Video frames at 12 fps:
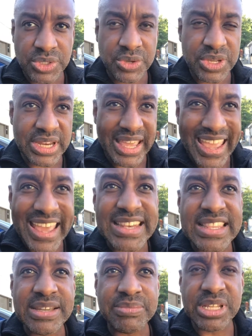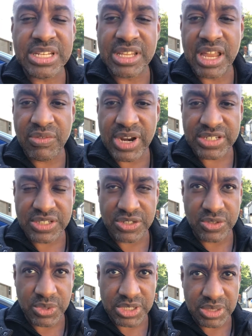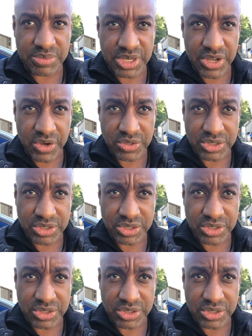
you can head them in the direction you want them to go.